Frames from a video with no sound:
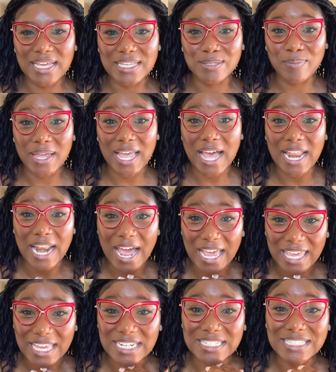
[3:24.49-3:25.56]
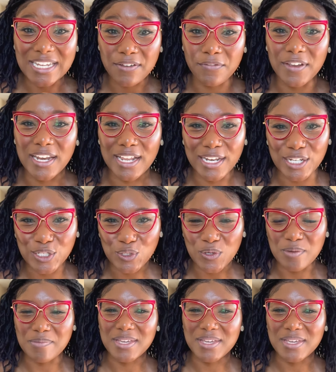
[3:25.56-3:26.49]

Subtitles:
expect and I can definitely do it,